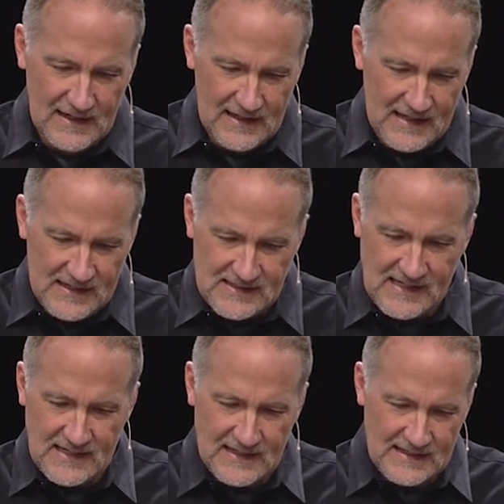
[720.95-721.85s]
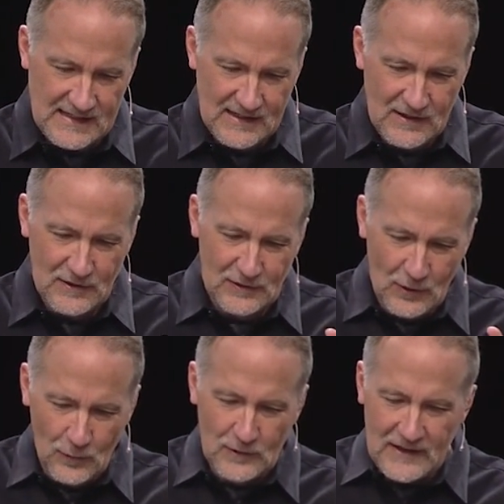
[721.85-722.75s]
and they sing,
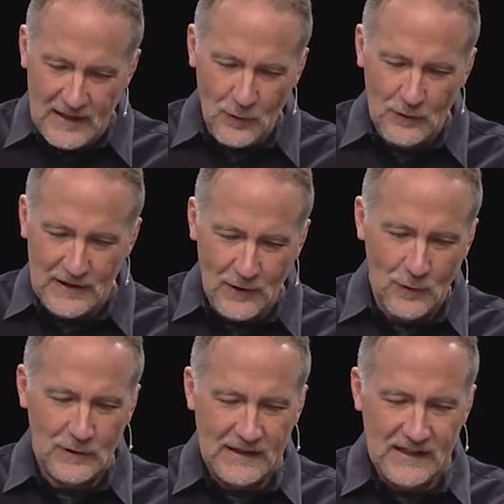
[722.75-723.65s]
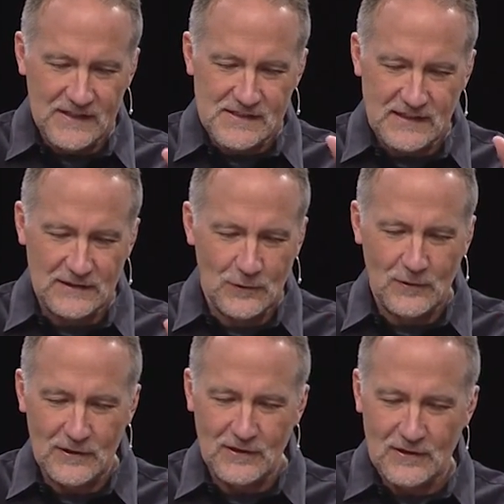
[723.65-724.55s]
Holy, holy, holy is the
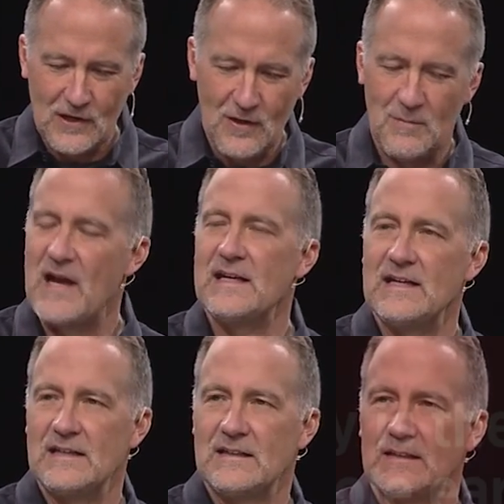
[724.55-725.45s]
Lord Almighty.